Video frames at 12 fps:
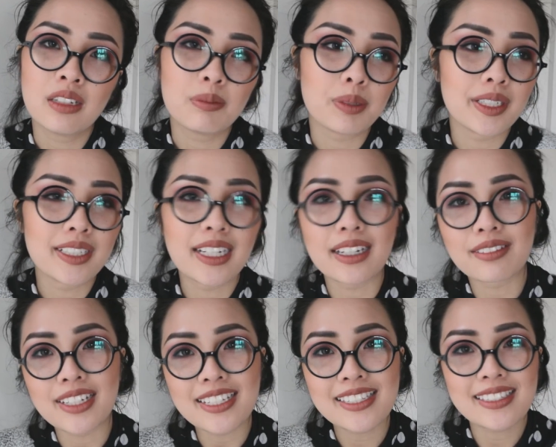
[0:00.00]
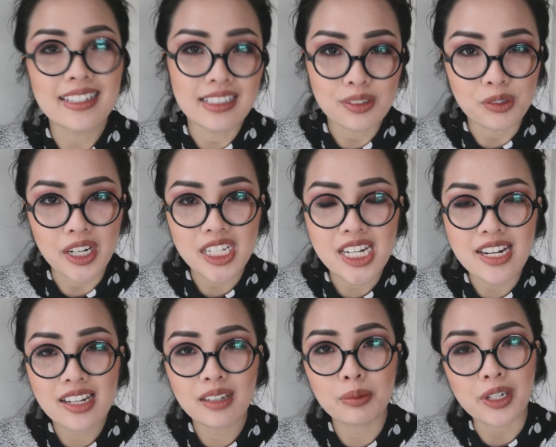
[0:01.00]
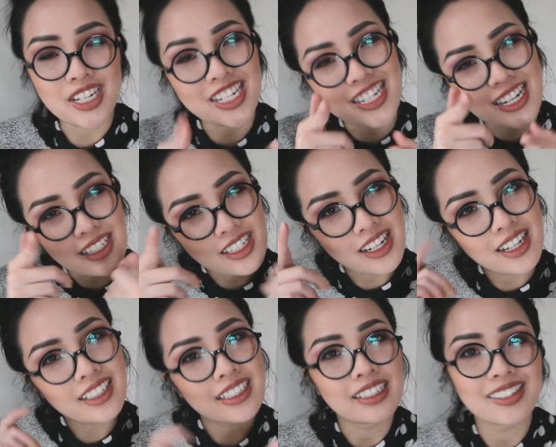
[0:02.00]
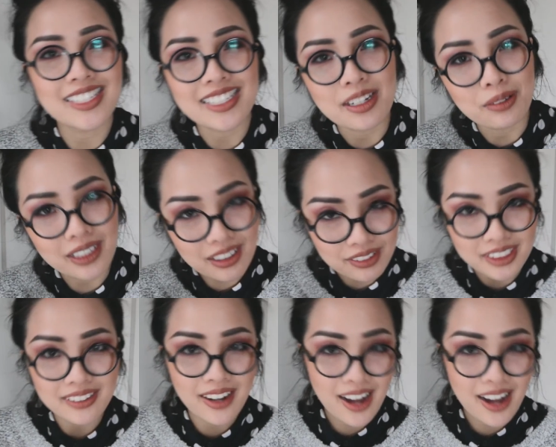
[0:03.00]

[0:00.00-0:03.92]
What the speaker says: But anyways, thanks for watching, appreciate ya, and I'll see you whenever.